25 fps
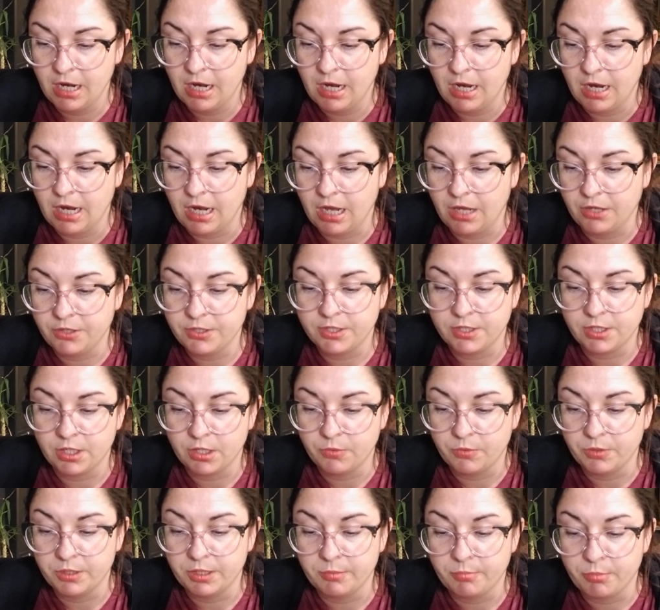I'll start
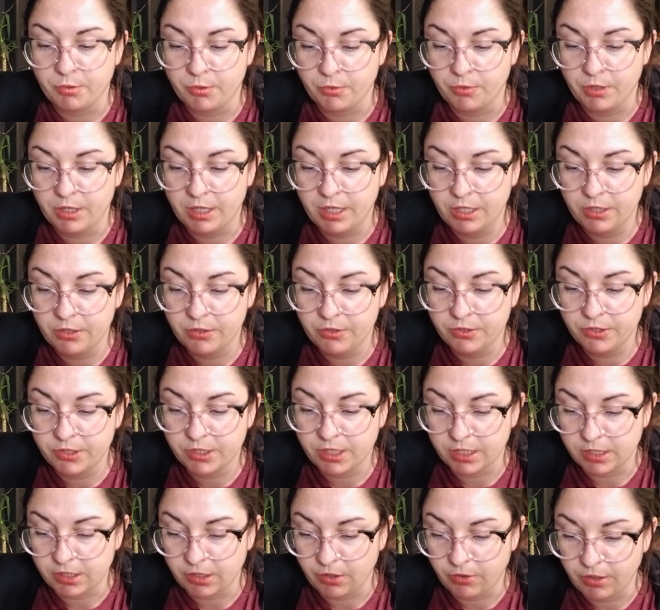with the perennials
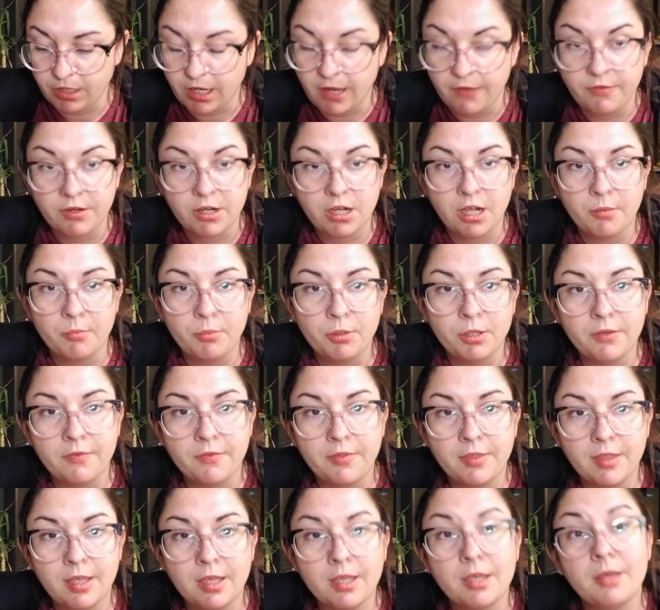because I only have a couple of
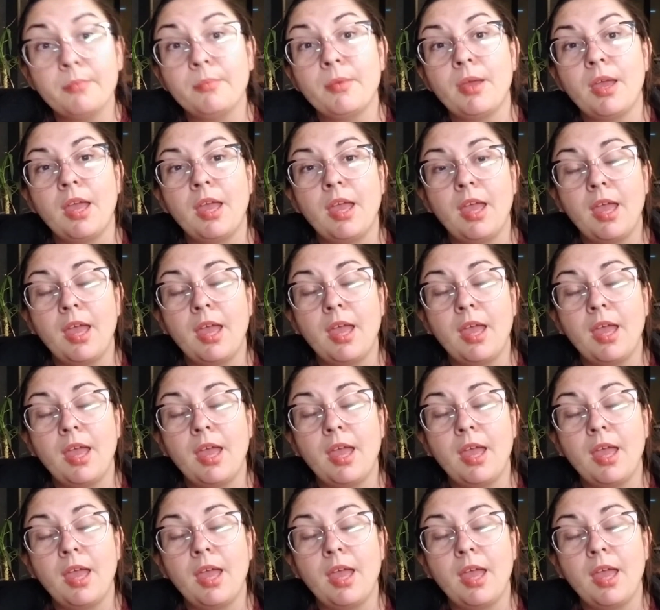them,